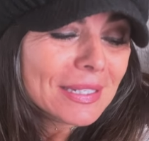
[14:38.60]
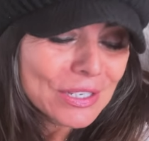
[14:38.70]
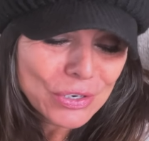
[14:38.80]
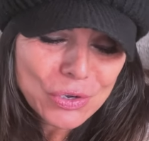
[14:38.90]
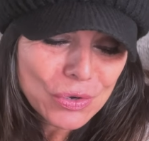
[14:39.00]

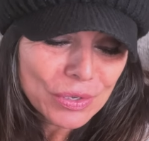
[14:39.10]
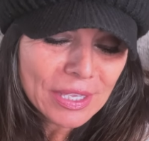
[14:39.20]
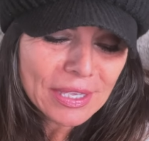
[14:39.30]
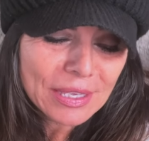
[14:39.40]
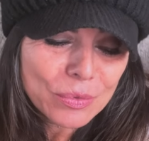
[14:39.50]
You know,
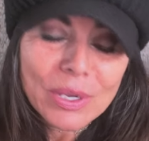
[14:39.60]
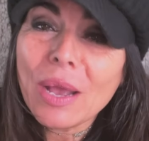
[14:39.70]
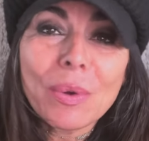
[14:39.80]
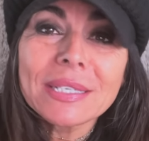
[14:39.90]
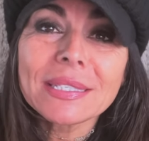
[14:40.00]
when
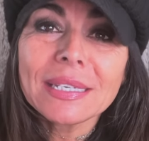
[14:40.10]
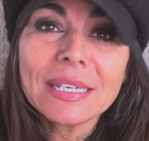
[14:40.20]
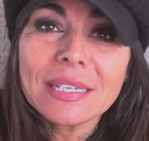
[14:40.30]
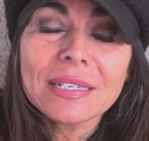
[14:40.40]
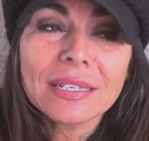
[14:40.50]
I wasn't
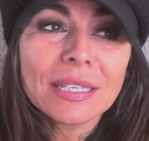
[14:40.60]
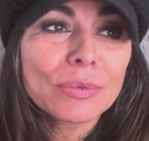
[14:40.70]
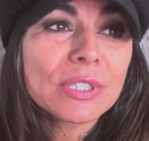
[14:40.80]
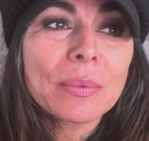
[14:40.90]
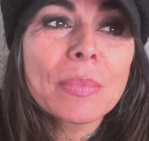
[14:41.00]
near, he
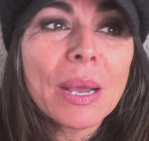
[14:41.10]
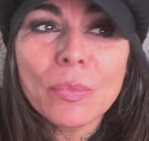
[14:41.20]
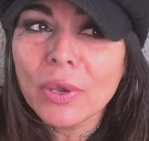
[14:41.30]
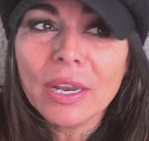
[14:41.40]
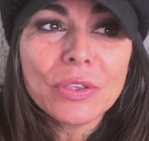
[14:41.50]
would say,
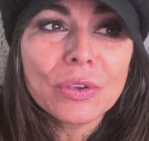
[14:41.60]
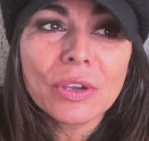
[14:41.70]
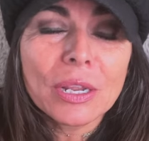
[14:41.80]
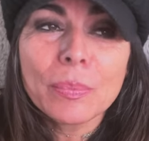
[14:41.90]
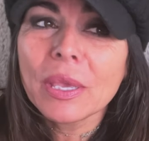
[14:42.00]
"Mom, when are you
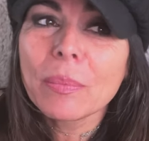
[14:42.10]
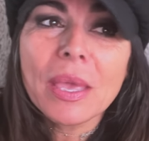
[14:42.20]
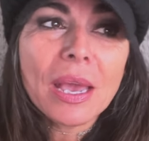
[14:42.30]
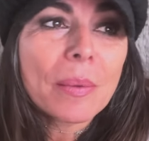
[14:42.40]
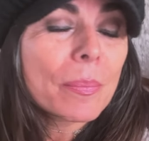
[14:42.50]
going to pick
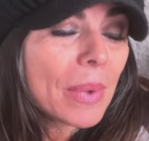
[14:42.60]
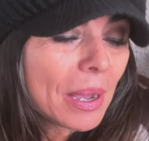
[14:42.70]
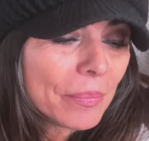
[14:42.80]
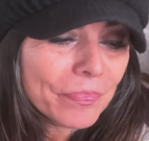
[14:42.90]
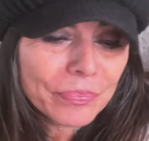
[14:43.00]
me up?
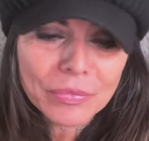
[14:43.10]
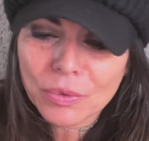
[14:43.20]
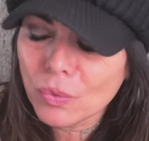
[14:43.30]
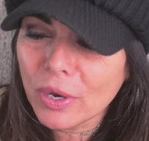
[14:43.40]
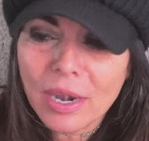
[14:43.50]
Mom,
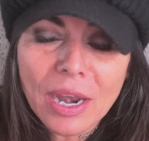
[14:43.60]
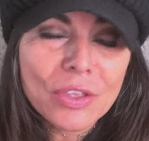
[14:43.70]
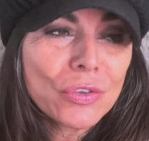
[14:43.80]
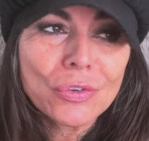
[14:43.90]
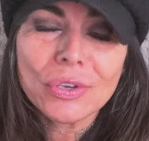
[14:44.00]
where are
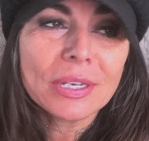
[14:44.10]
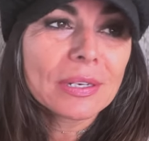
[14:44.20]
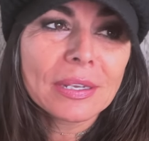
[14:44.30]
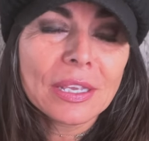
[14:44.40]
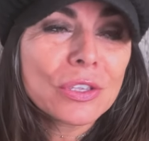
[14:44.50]
you?
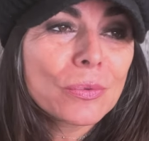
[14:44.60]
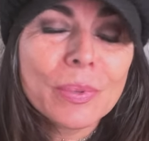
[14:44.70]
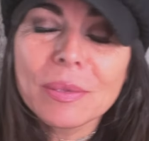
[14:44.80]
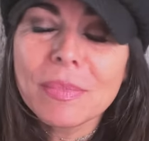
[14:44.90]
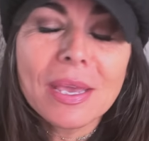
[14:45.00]
And can you
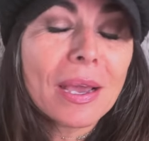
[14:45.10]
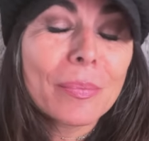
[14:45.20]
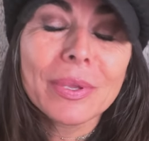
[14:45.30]
pick me up?"